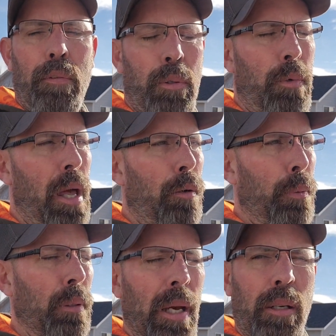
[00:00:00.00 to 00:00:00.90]
would rather
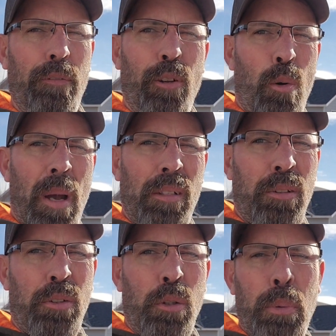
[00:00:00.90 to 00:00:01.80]
put like a
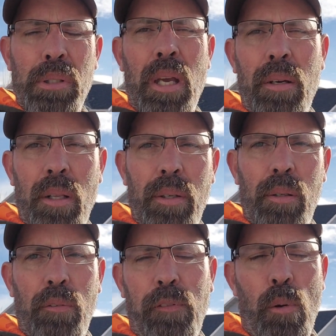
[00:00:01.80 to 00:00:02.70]
Flowmaster Super 10 on
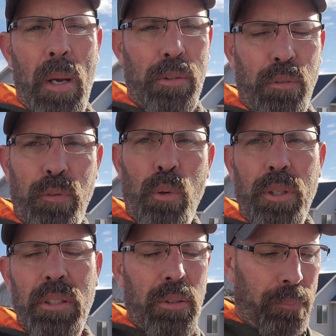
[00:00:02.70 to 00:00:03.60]
there, or Flowmaster
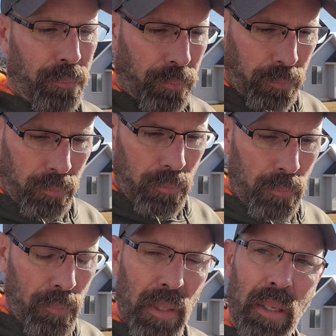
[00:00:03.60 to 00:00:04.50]
40s.
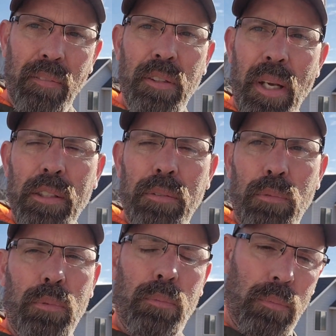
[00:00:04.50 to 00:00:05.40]
Give it a nice
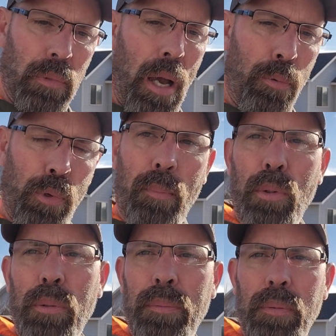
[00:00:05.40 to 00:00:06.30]
loud
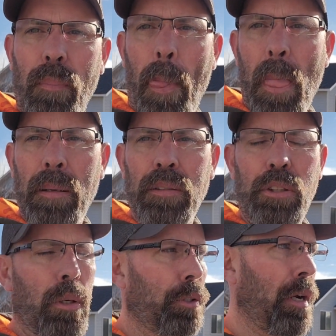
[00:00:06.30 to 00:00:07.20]
rumble.
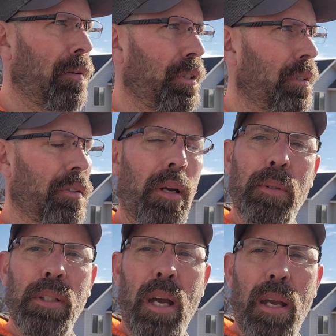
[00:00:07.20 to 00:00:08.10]
She only drives it in the
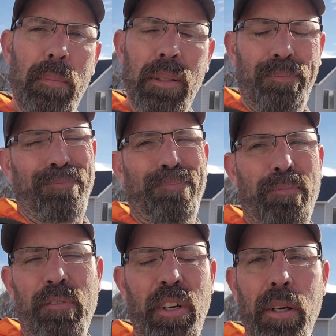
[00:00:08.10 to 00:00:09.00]
summertime.
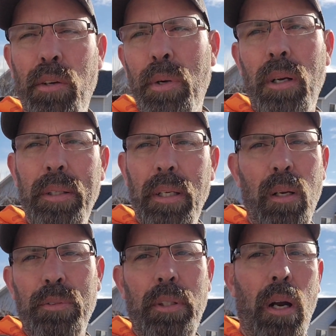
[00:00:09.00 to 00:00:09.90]
Very rarely it
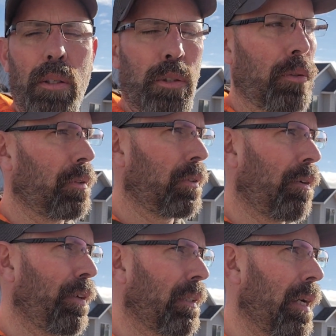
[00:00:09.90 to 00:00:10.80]
goes to car shows and
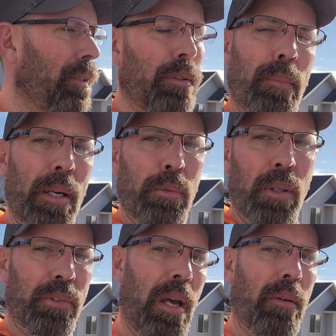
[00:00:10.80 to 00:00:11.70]
stuff like that, so it might as
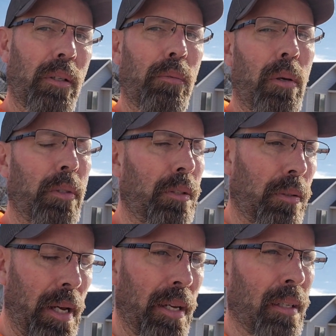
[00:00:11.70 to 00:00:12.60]
well sound good when we do
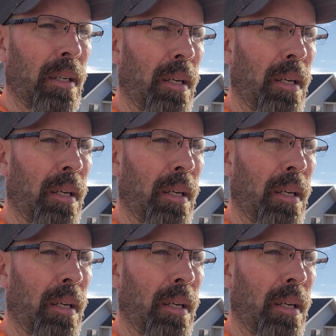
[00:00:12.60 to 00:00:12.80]
that.